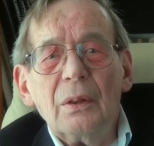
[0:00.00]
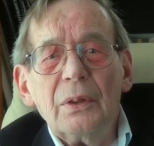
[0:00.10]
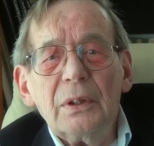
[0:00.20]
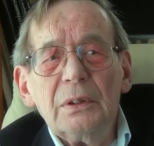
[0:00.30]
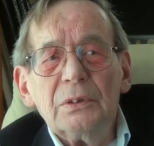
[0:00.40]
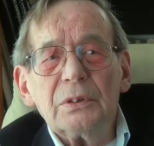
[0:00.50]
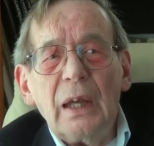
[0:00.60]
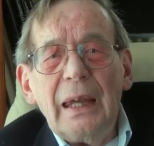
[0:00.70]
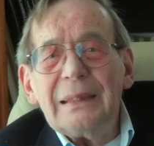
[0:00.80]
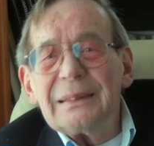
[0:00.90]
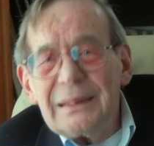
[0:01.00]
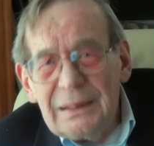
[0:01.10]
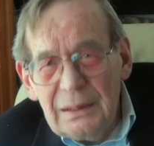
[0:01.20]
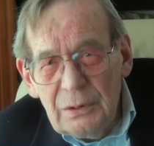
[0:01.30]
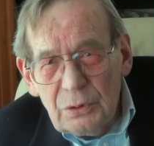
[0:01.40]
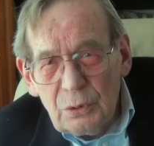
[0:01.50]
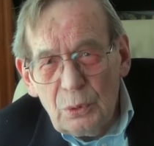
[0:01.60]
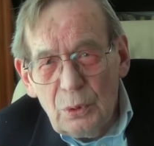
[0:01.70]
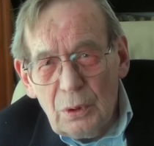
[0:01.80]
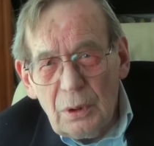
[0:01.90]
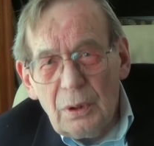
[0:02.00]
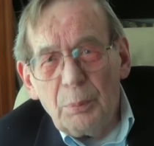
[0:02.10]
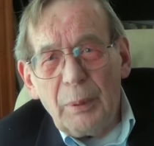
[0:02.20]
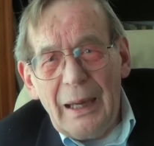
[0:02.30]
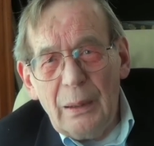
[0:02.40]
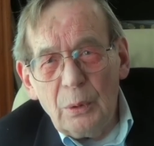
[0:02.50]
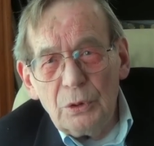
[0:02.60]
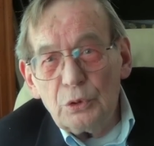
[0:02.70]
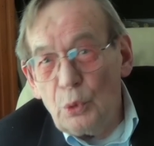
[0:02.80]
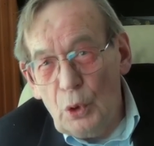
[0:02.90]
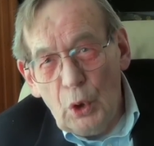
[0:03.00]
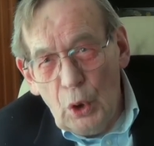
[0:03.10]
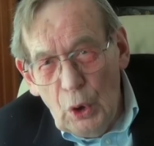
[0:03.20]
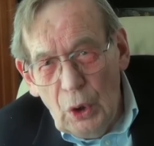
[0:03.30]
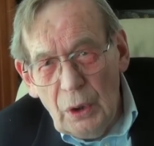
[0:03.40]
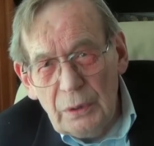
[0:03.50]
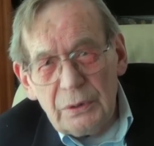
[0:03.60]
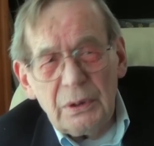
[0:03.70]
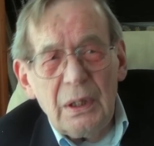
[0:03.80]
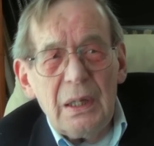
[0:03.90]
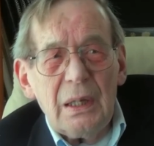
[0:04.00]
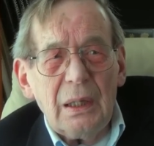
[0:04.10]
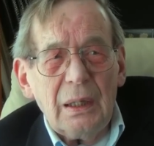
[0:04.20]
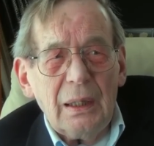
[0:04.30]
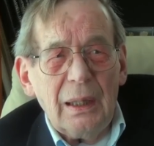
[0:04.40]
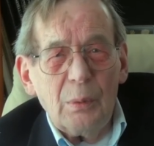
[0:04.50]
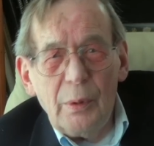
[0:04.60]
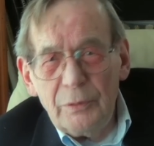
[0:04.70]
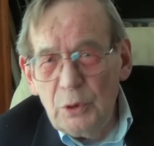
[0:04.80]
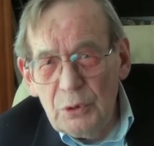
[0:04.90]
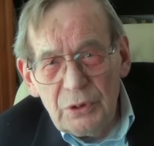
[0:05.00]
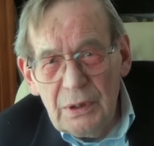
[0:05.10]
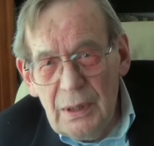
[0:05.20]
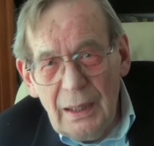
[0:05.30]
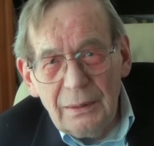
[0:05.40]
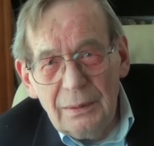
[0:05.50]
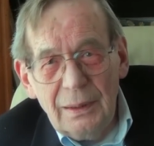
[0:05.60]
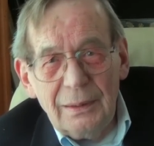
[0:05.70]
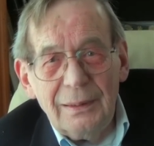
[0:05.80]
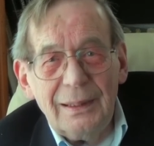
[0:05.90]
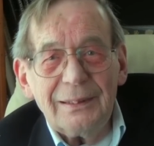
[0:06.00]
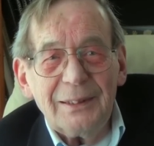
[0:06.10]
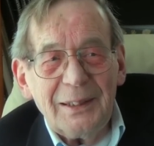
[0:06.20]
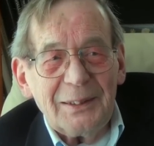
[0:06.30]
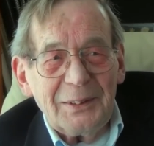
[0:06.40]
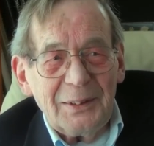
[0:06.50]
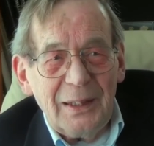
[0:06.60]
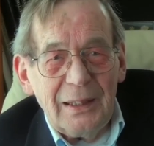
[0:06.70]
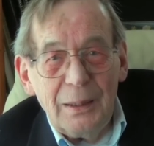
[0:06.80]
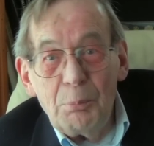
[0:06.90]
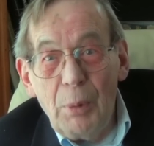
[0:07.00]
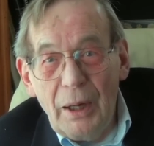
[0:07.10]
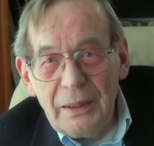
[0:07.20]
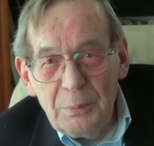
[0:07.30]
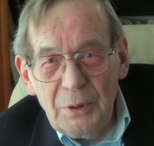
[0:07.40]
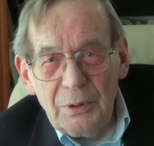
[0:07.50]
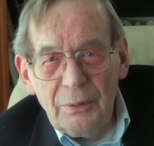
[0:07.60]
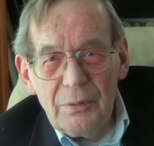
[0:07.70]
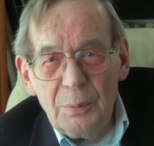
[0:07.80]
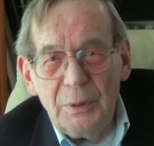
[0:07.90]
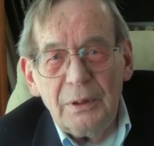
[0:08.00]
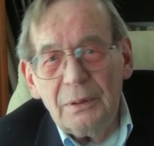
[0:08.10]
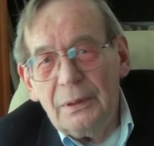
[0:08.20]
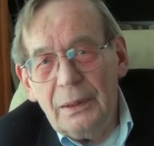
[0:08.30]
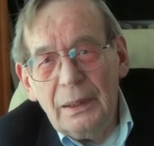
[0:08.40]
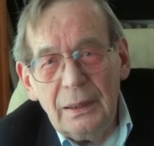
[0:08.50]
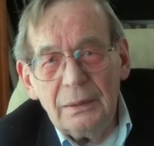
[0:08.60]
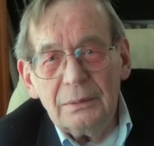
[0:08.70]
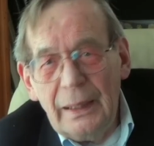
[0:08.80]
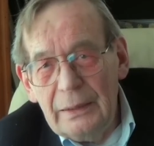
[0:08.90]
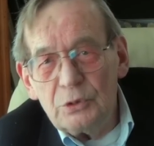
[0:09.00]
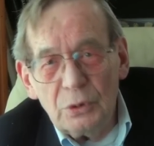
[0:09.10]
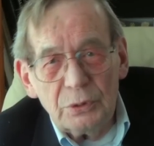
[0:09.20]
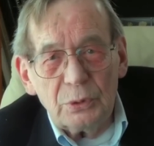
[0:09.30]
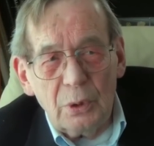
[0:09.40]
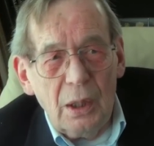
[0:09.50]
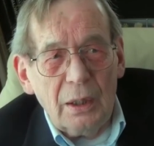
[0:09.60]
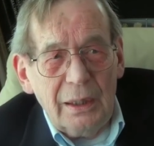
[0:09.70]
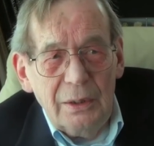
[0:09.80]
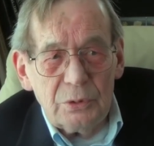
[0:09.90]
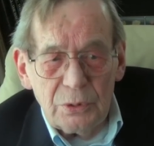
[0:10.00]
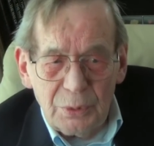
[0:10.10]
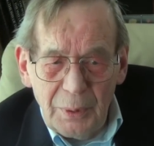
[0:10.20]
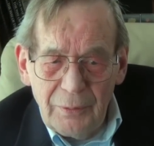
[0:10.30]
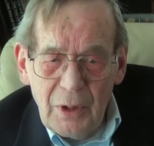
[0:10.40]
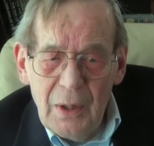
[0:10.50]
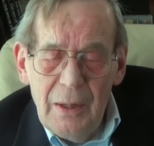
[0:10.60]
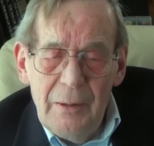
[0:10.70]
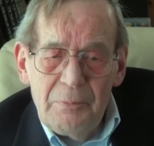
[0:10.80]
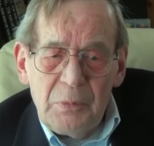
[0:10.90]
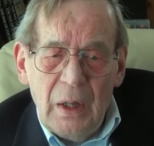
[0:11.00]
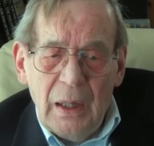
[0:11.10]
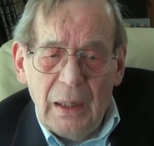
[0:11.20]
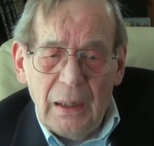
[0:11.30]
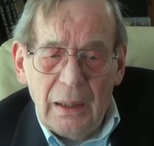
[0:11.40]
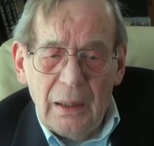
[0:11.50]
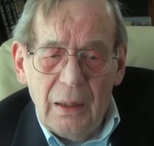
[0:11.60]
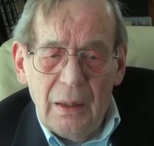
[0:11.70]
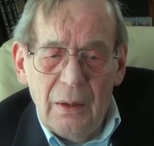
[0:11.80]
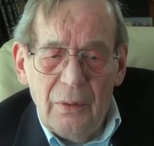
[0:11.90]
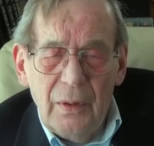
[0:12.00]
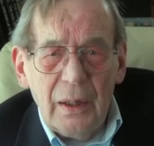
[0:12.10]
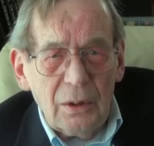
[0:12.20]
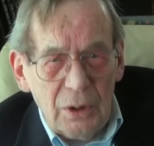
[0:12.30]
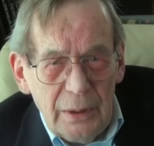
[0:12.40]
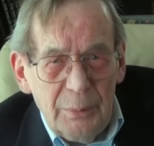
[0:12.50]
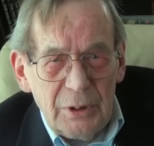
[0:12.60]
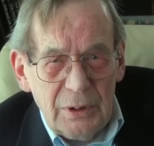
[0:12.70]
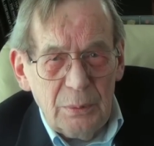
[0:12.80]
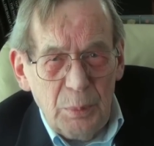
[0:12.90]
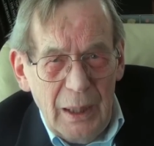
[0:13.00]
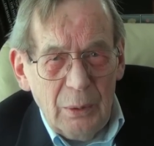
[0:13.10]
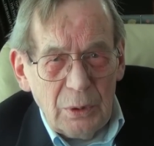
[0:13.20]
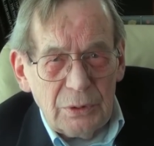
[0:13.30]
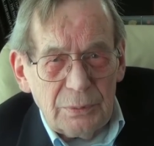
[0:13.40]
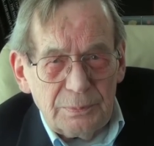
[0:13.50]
these entities or powers or laws, however you see that embodiment of them in angels or archangels or whatever, they are limited powers.